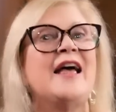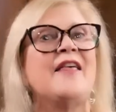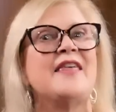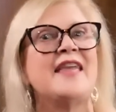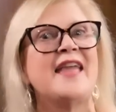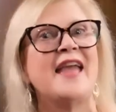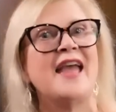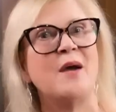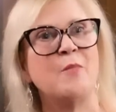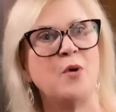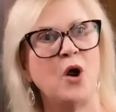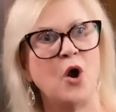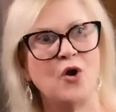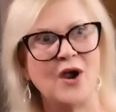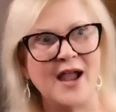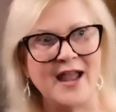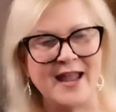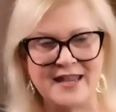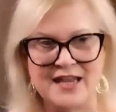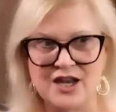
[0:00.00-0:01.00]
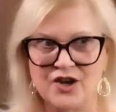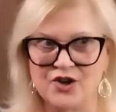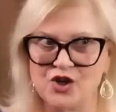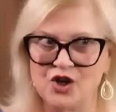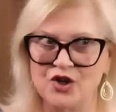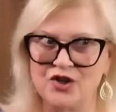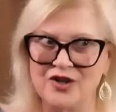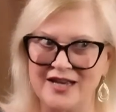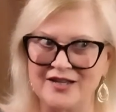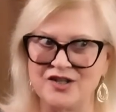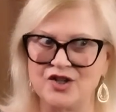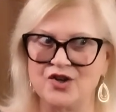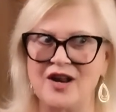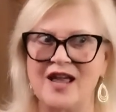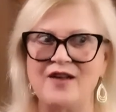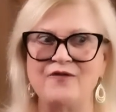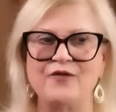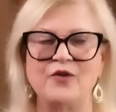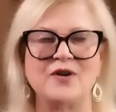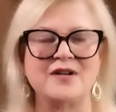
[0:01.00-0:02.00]
the MRI he took
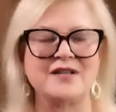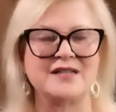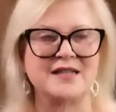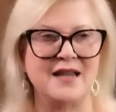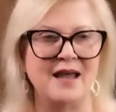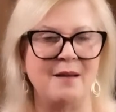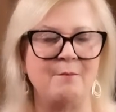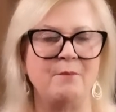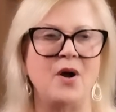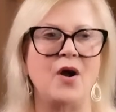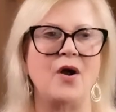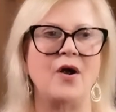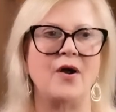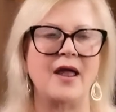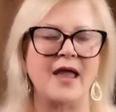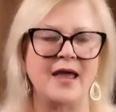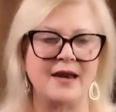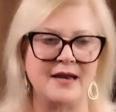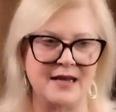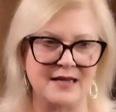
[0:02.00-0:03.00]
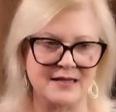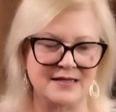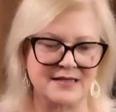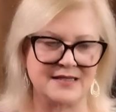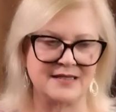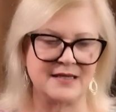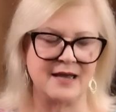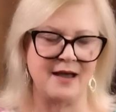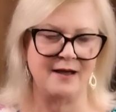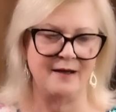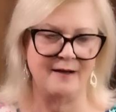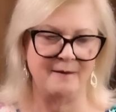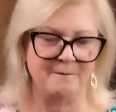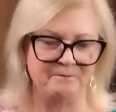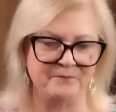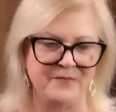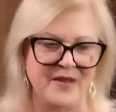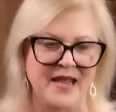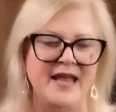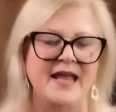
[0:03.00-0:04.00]
yesterday for his lumbar and his
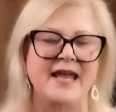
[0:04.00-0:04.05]
um,